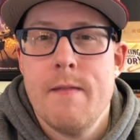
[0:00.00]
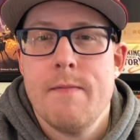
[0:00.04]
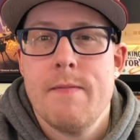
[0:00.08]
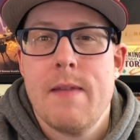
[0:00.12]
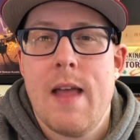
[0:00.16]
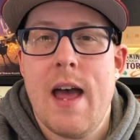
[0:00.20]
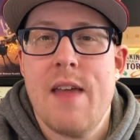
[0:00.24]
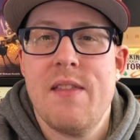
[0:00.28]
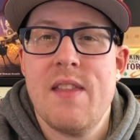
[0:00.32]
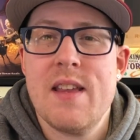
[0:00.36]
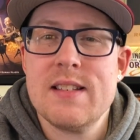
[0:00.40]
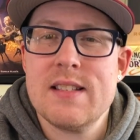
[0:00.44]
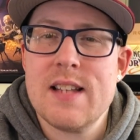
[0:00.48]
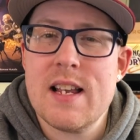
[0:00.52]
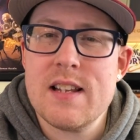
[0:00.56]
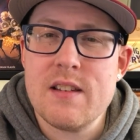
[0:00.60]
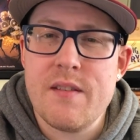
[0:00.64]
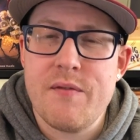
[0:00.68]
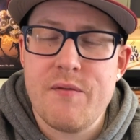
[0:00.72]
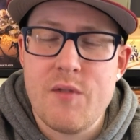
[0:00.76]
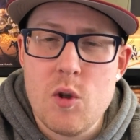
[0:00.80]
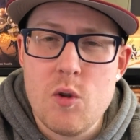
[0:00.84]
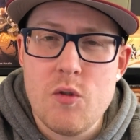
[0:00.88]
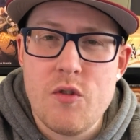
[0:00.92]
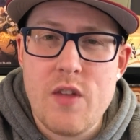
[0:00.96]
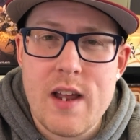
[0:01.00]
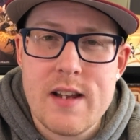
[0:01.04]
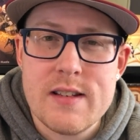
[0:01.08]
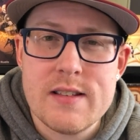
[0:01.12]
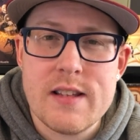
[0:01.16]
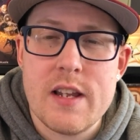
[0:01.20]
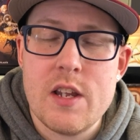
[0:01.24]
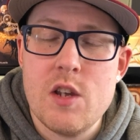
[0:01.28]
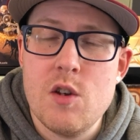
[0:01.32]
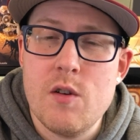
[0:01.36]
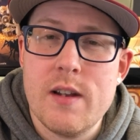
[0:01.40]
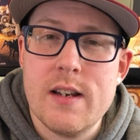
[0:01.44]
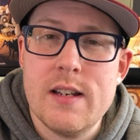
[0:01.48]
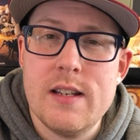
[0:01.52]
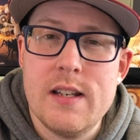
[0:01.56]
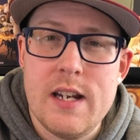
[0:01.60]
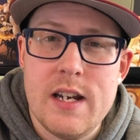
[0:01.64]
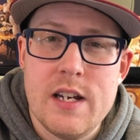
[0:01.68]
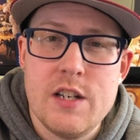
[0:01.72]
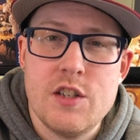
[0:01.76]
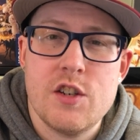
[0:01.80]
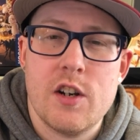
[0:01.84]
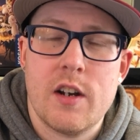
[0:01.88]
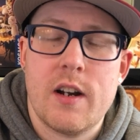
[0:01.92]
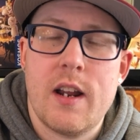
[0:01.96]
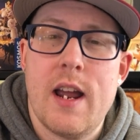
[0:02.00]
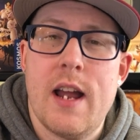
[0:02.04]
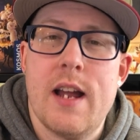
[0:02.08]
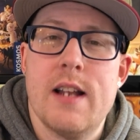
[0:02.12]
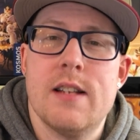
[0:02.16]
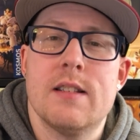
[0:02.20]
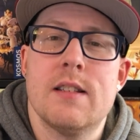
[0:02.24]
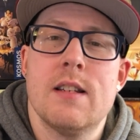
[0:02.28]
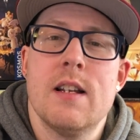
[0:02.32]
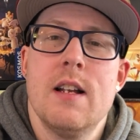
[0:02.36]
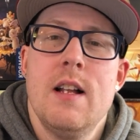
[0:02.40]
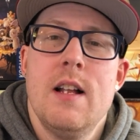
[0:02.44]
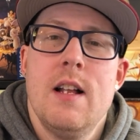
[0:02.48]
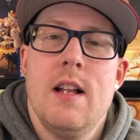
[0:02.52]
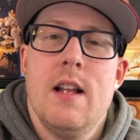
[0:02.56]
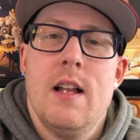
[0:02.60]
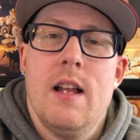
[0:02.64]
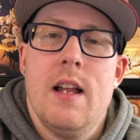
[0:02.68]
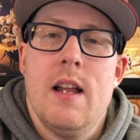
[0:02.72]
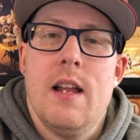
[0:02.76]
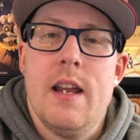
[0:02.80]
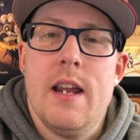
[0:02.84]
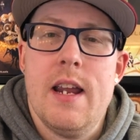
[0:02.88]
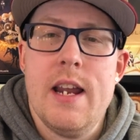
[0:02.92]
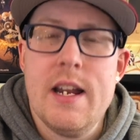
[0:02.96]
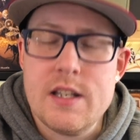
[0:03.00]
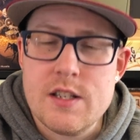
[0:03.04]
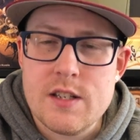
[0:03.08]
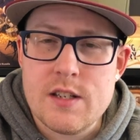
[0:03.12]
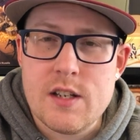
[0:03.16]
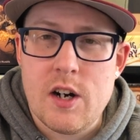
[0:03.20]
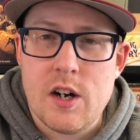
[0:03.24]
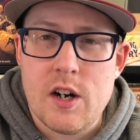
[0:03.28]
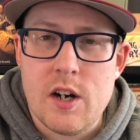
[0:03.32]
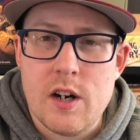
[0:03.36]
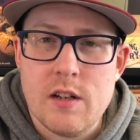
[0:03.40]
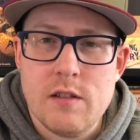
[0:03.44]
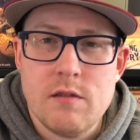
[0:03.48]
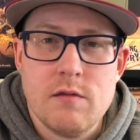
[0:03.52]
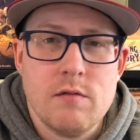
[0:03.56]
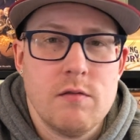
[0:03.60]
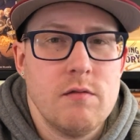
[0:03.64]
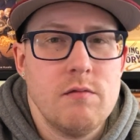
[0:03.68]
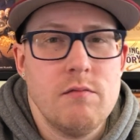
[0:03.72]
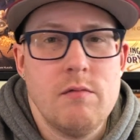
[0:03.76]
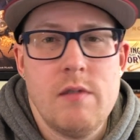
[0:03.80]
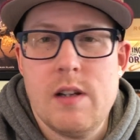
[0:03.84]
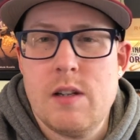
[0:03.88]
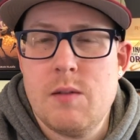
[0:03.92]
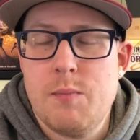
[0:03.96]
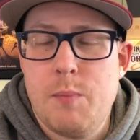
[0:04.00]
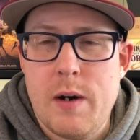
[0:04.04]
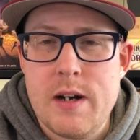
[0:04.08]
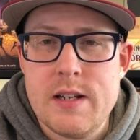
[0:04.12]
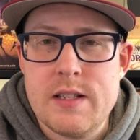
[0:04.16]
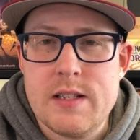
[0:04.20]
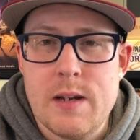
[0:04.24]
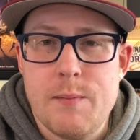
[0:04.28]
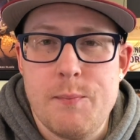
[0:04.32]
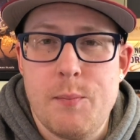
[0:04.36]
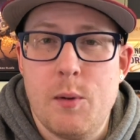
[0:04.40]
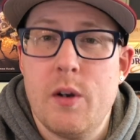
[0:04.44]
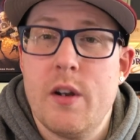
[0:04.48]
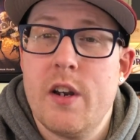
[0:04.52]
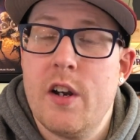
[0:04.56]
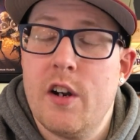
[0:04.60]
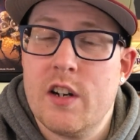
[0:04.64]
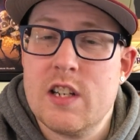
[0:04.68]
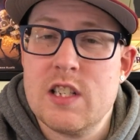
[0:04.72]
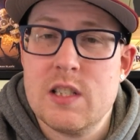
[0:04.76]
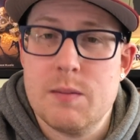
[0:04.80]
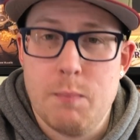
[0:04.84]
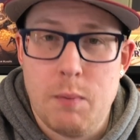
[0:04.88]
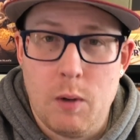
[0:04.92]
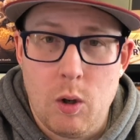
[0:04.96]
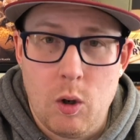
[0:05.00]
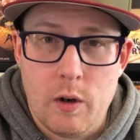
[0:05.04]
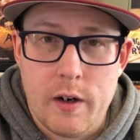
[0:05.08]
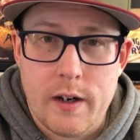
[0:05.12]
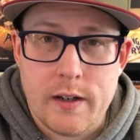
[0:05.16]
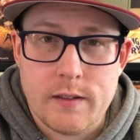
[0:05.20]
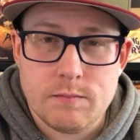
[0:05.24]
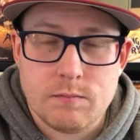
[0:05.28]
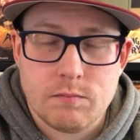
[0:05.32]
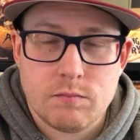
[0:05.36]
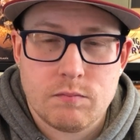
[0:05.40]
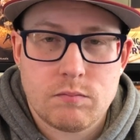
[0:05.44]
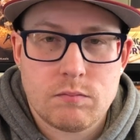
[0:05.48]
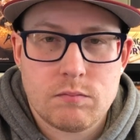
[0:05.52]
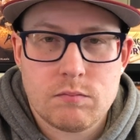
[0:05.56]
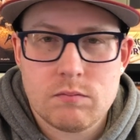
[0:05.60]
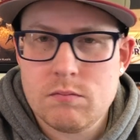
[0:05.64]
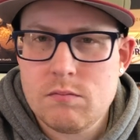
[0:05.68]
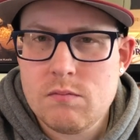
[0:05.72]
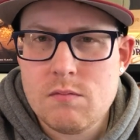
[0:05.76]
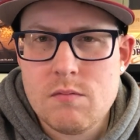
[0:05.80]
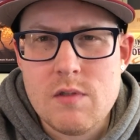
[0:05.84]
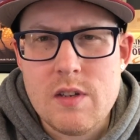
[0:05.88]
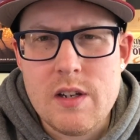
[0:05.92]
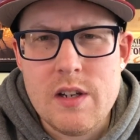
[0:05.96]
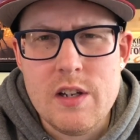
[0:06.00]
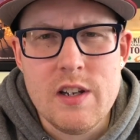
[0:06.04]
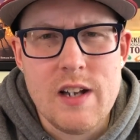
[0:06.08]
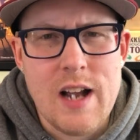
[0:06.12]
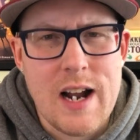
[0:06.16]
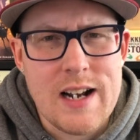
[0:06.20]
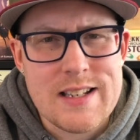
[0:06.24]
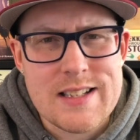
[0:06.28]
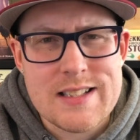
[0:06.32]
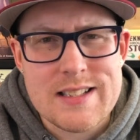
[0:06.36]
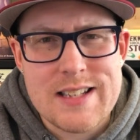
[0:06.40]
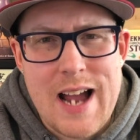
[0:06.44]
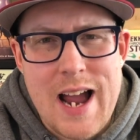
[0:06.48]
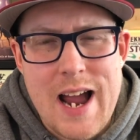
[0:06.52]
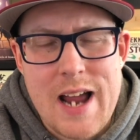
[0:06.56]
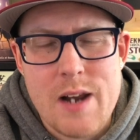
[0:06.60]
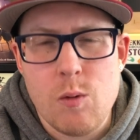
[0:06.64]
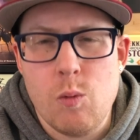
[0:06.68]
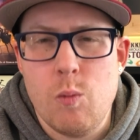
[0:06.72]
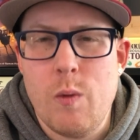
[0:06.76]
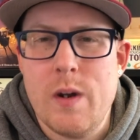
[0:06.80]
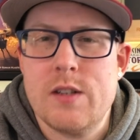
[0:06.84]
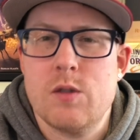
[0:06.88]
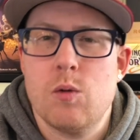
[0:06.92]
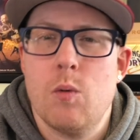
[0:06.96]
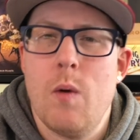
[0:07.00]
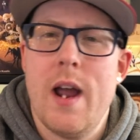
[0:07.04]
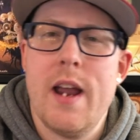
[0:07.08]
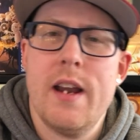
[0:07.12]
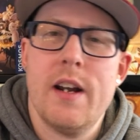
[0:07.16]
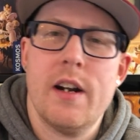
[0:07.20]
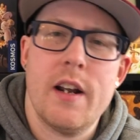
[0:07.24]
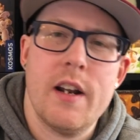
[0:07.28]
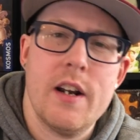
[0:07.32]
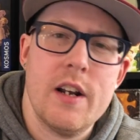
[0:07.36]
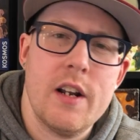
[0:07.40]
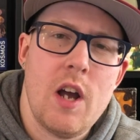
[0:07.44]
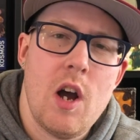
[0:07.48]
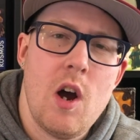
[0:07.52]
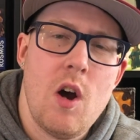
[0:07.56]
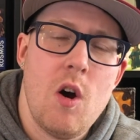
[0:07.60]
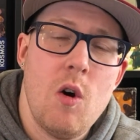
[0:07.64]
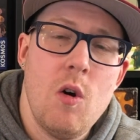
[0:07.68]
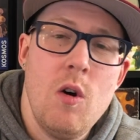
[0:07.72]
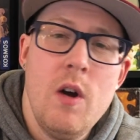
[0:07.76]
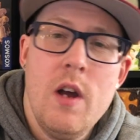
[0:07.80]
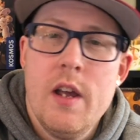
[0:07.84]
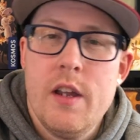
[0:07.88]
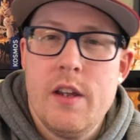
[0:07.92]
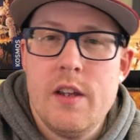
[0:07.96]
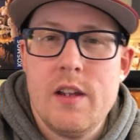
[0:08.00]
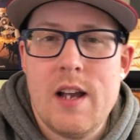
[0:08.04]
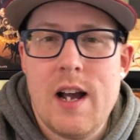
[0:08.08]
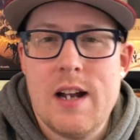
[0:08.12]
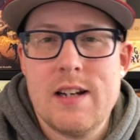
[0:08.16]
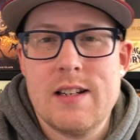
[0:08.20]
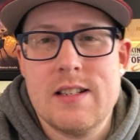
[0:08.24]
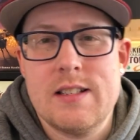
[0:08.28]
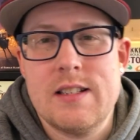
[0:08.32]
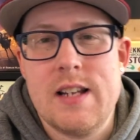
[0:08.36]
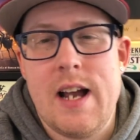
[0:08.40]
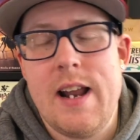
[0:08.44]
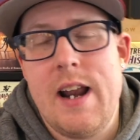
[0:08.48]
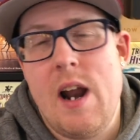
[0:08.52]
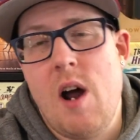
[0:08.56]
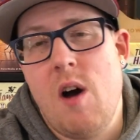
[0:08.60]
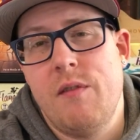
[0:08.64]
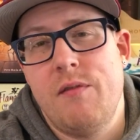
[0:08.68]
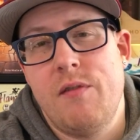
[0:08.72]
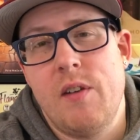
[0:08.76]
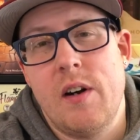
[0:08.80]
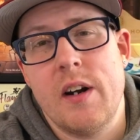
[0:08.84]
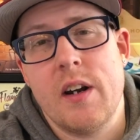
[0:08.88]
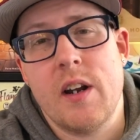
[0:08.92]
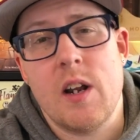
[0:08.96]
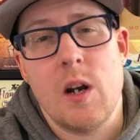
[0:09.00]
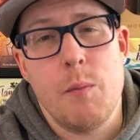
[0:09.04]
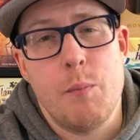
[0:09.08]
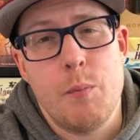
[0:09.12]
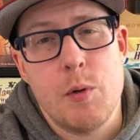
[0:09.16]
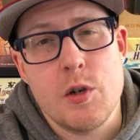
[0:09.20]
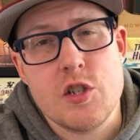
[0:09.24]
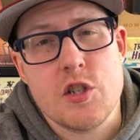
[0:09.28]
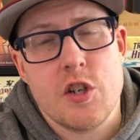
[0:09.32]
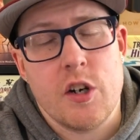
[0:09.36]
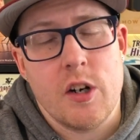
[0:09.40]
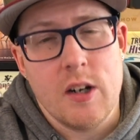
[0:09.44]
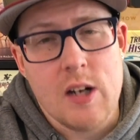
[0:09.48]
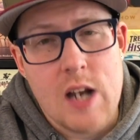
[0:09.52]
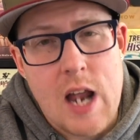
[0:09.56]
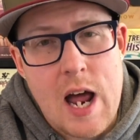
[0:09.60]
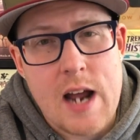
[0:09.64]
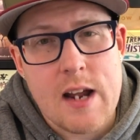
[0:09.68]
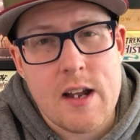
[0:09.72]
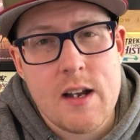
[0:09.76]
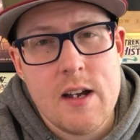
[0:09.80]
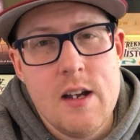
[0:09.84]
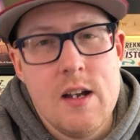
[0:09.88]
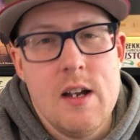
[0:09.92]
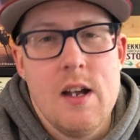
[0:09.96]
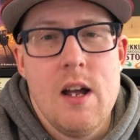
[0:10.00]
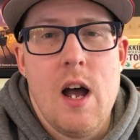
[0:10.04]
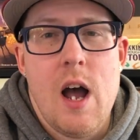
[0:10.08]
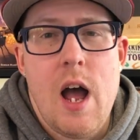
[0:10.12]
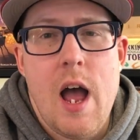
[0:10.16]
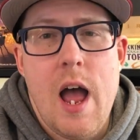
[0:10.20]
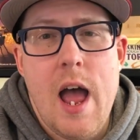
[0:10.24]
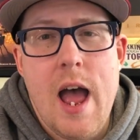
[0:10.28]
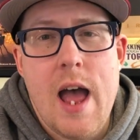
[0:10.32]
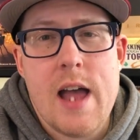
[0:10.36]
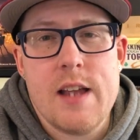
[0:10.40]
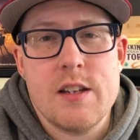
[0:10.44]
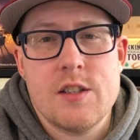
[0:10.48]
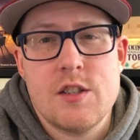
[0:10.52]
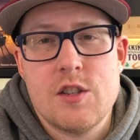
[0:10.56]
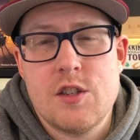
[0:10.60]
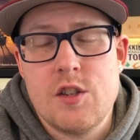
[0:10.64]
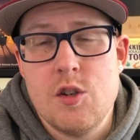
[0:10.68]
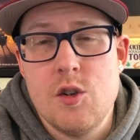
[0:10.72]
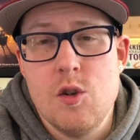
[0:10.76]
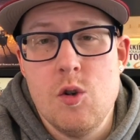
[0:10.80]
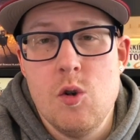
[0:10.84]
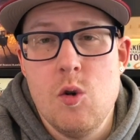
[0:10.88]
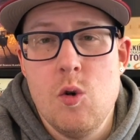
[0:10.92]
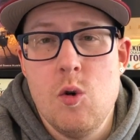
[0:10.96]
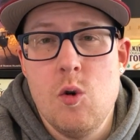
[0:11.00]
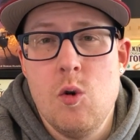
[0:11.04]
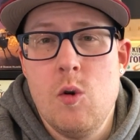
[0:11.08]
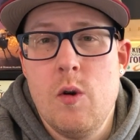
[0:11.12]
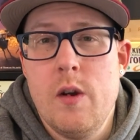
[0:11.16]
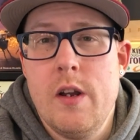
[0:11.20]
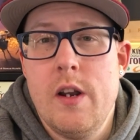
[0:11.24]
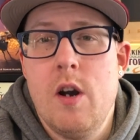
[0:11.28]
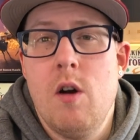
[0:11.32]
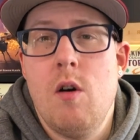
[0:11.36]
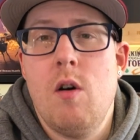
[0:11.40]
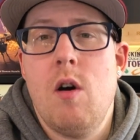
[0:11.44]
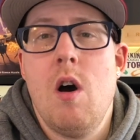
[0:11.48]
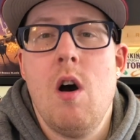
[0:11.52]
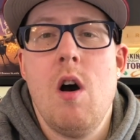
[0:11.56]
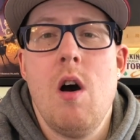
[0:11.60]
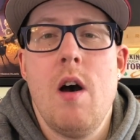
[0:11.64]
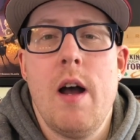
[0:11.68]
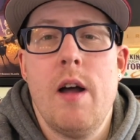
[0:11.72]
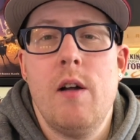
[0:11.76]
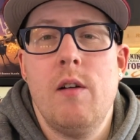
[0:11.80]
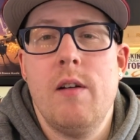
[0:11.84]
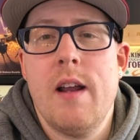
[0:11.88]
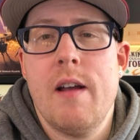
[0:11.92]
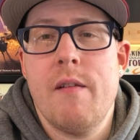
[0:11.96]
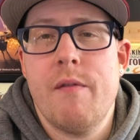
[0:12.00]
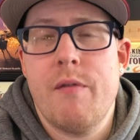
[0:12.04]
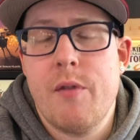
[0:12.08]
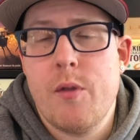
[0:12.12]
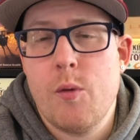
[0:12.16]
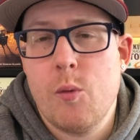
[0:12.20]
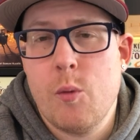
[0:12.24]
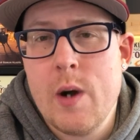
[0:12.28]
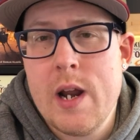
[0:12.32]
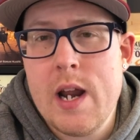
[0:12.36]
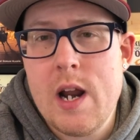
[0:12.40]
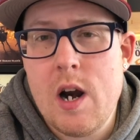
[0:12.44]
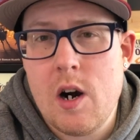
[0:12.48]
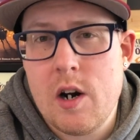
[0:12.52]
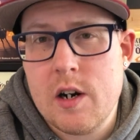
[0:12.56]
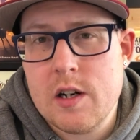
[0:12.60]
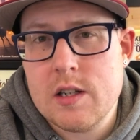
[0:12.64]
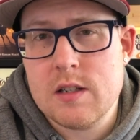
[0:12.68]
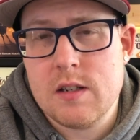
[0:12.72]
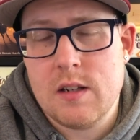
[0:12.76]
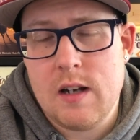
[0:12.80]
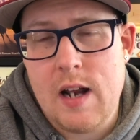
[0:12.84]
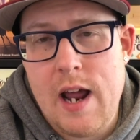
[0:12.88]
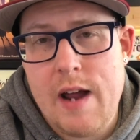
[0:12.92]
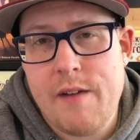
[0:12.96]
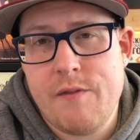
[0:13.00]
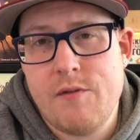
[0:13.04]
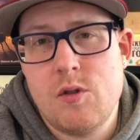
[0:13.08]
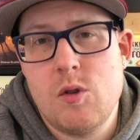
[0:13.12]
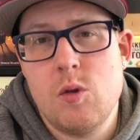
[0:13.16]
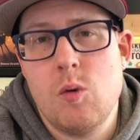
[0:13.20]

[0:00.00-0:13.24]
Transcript: And this has a few things that you can teach your kids. Each turn, it's pretty simple. You're exploring. You got to decide which way you're going to go. You got to decide how far you're going to push your luck as to, I only have 3 hearts left.